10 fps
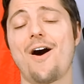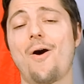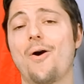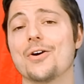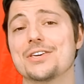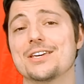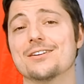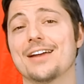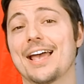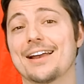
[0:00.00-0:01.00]
all year.
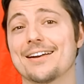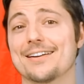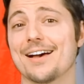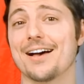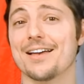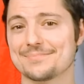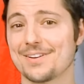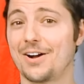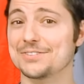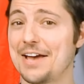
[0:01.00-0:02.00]
And
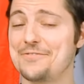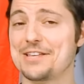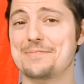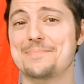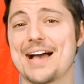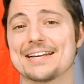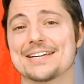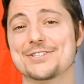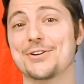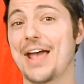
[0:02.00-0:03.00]
I'll definitely be back
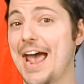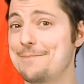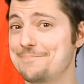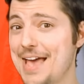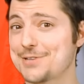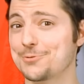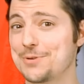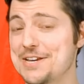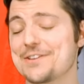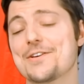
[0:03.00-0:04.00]
next year and next
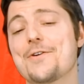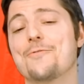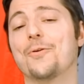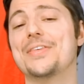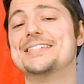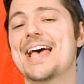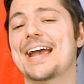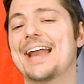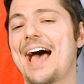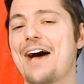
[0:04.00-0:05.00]
week for the second
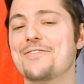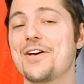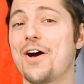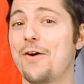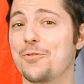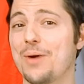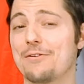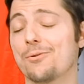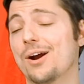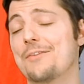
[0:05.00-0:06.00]
half of the Waiver
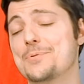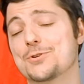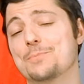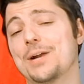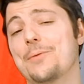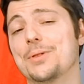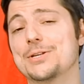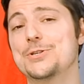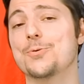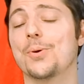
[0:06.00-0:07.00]
Wire episode. But I really
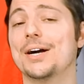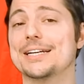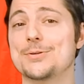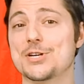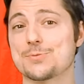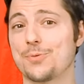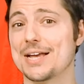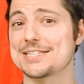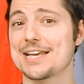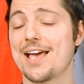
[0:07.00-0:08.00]
do want to
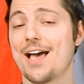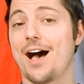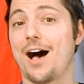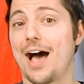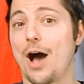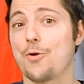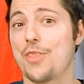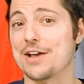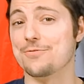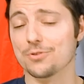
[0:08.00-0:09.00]
express how
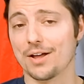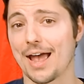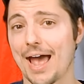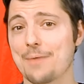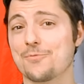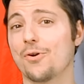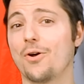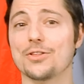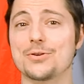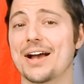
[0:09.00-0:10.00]
thankful I am for all
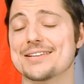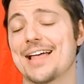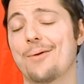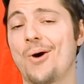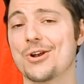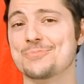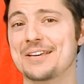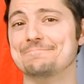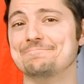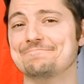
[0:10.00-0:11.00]
of you guys that watch me.
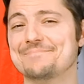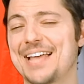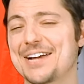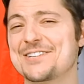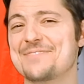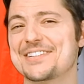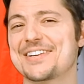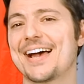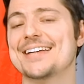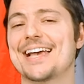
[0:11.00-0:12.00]
Thanks so much,
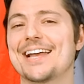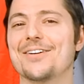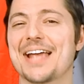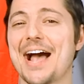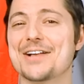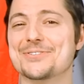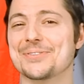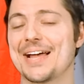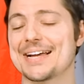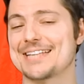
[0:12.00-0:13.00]
guys, and I'll catch you in
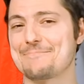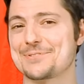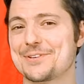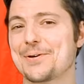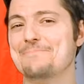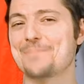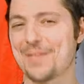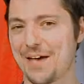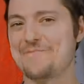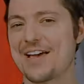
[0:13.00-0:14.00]
the next episode
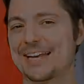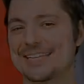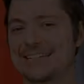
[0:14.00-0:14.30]
of Fantasy